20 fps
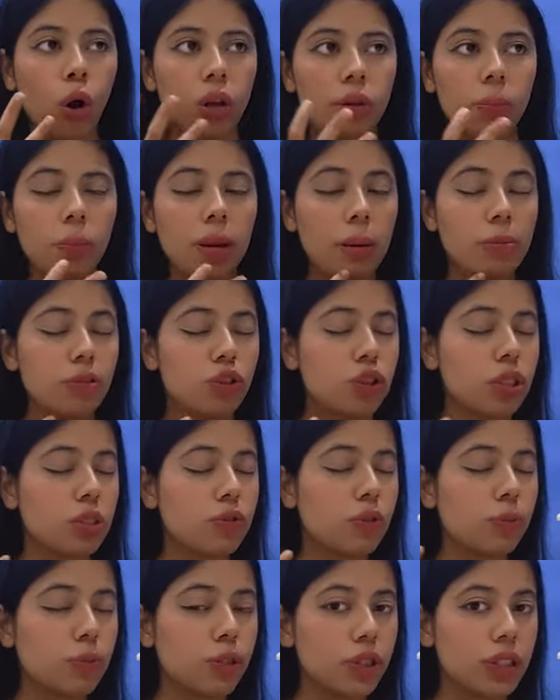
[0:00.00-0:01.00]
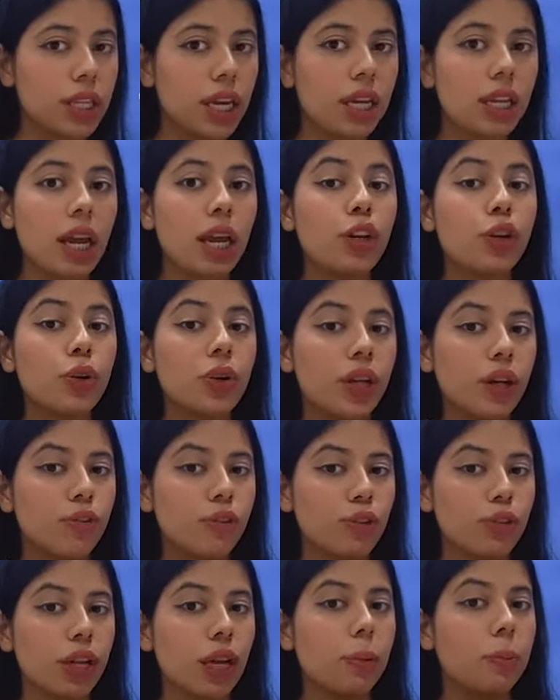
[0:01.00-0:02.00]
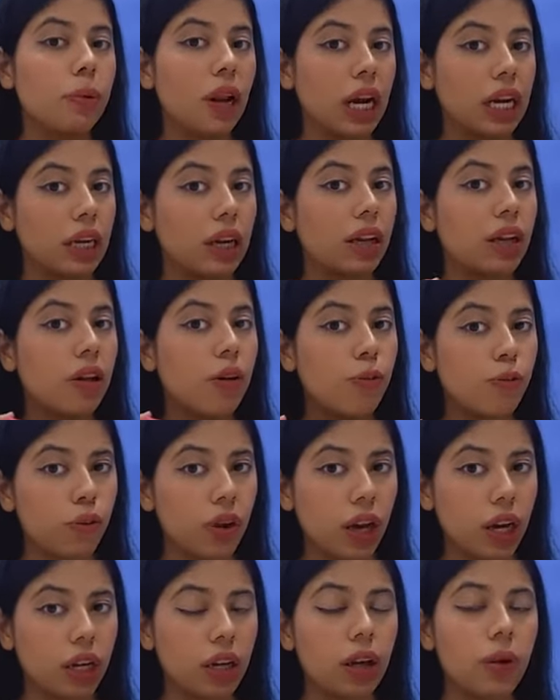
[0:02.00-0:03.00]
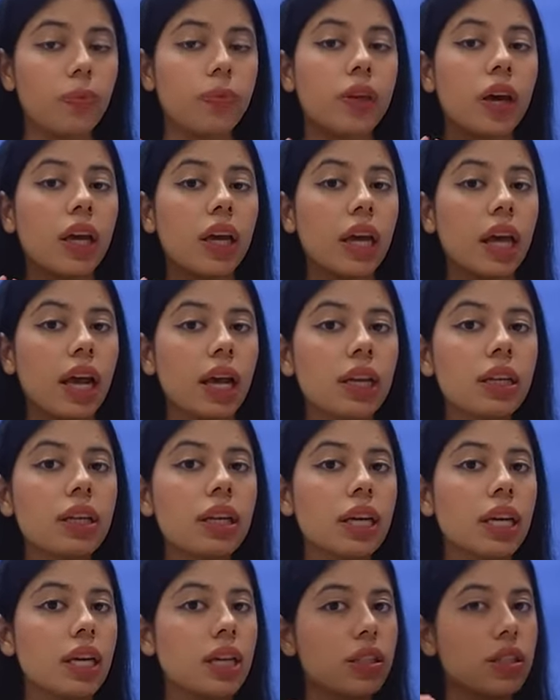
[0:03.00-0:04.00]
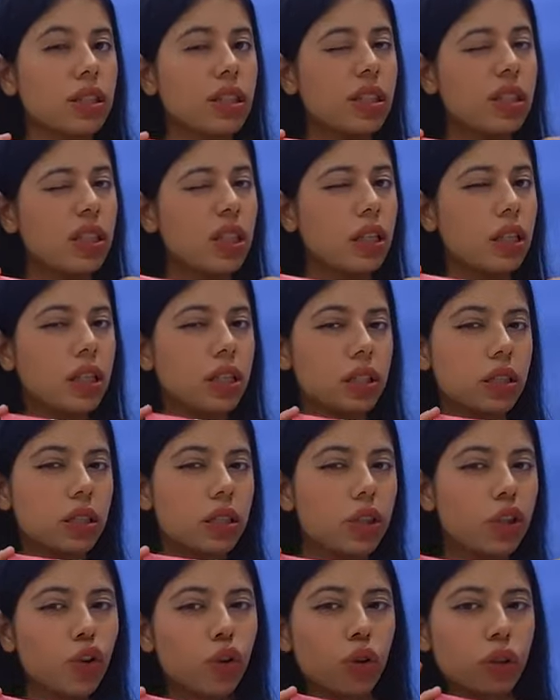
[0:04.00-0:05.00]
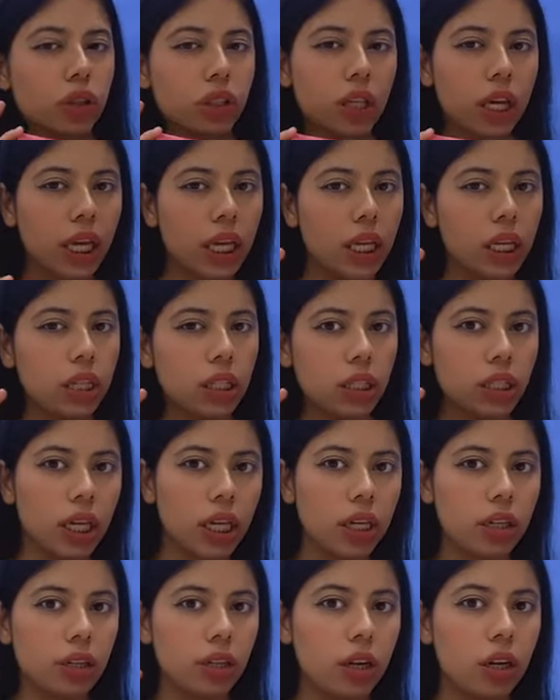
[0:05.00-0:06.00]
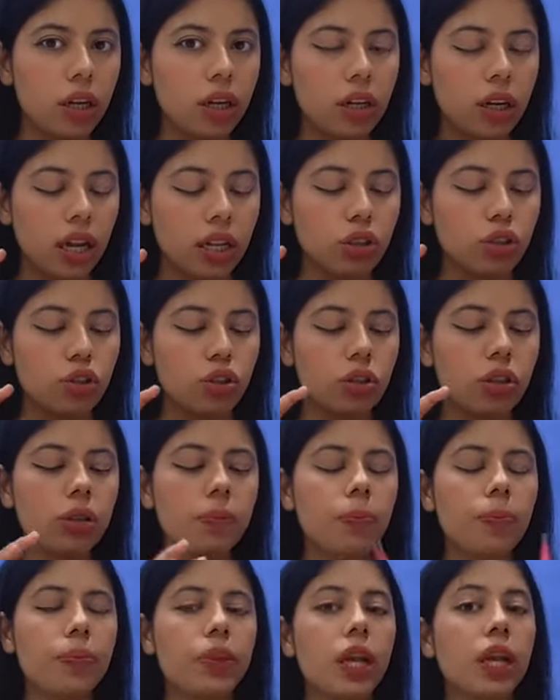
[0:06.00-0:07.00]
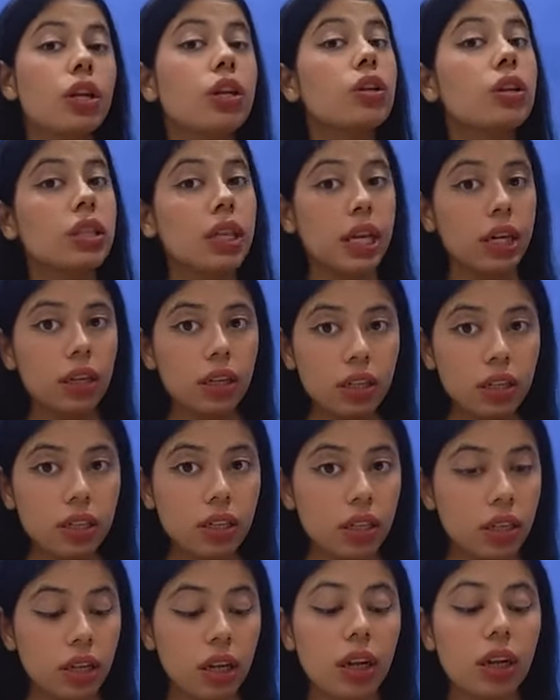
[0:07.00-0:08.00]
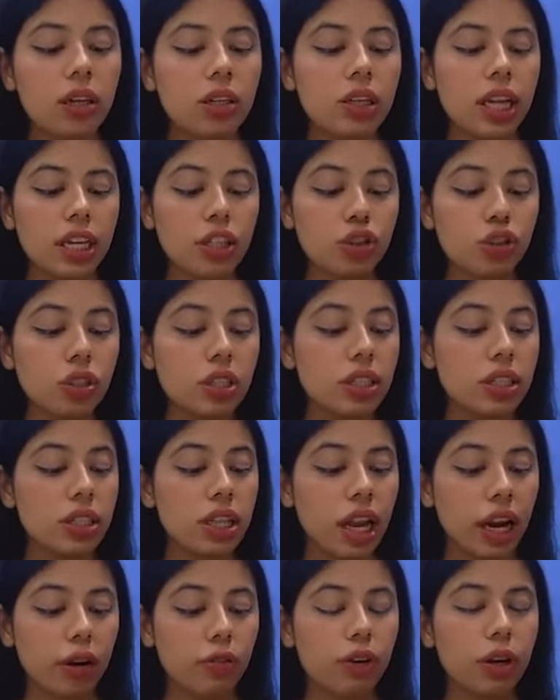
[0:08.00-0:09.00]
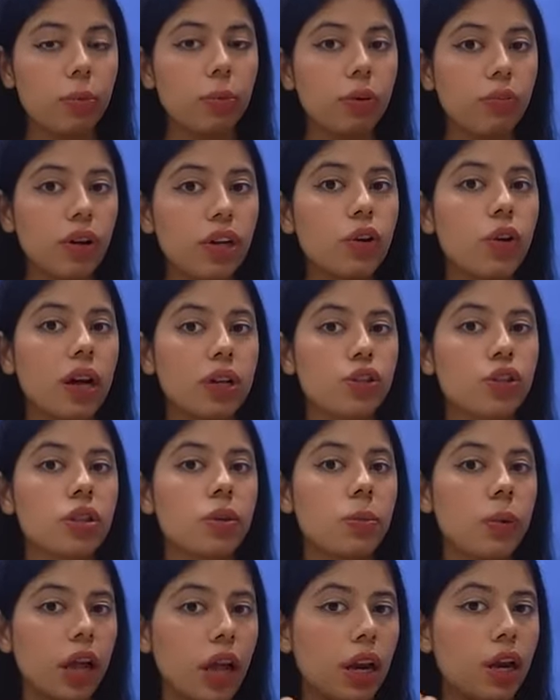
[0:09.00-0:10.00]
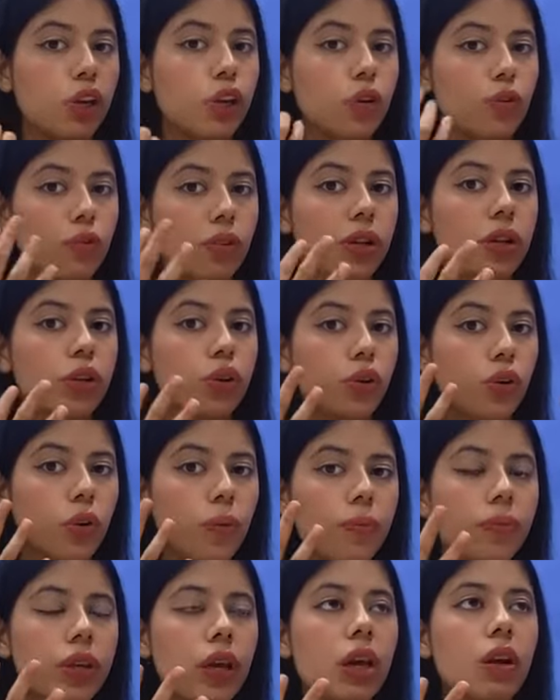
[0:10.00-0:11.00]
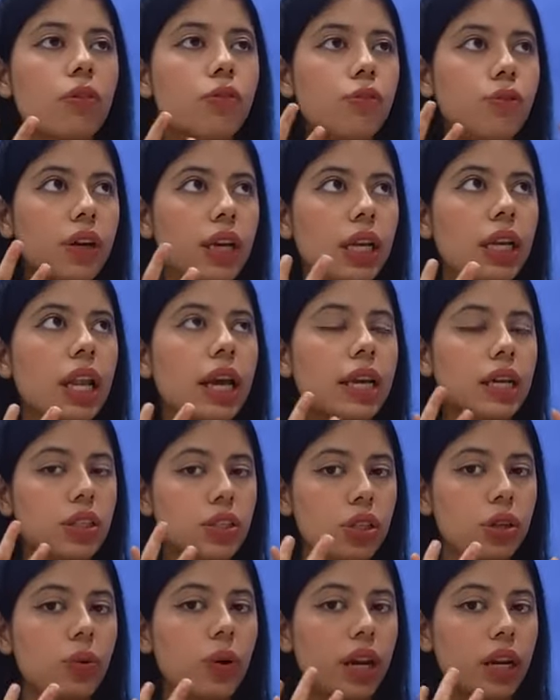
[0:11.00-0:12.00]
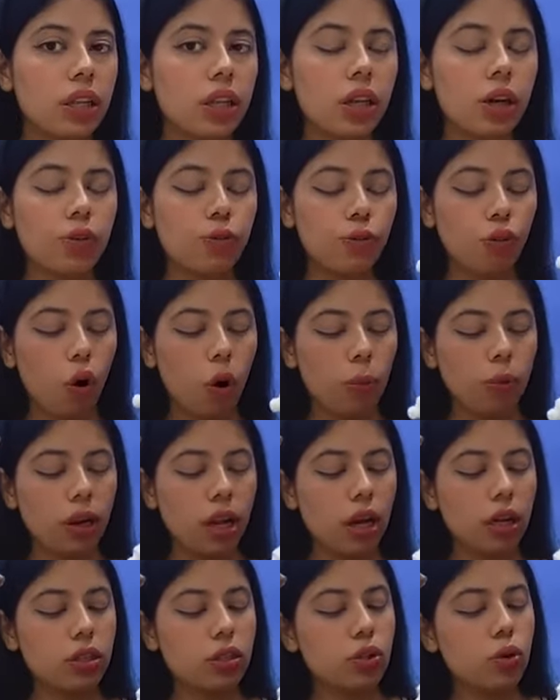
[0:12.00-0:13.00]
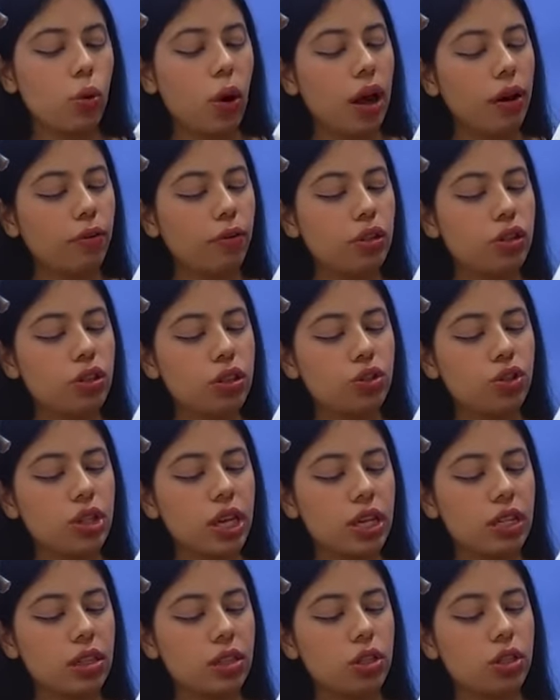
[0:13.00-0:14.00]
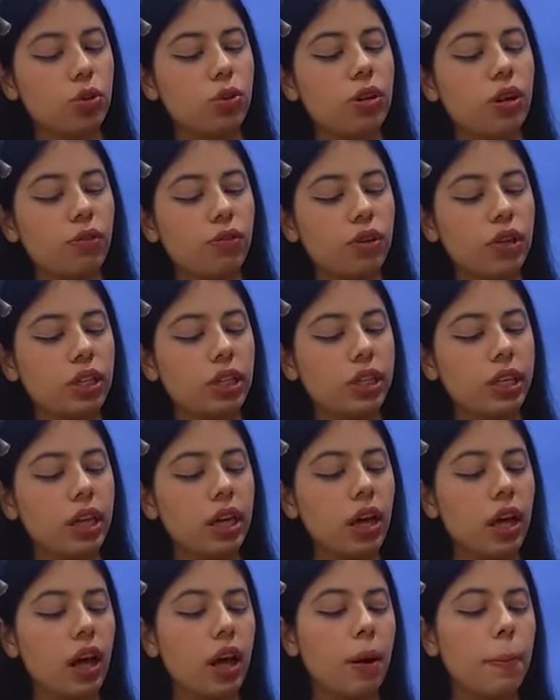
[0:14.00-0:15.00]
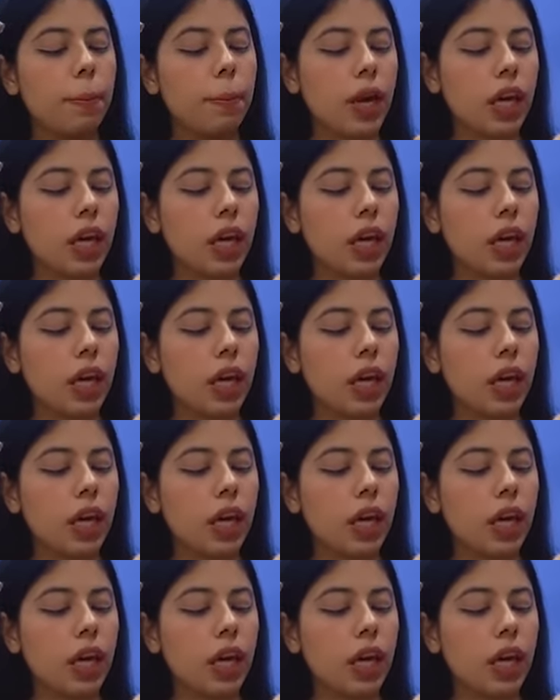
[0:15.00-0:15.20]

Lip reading: all the blemishes from your skin and to give you that brightening effect. Again, it's little, you know, thicker in texture. The thicker texture is lightweight, but when you actually apply it, you will, you know, feel like it's a very thick formula. So I would suggest you definitely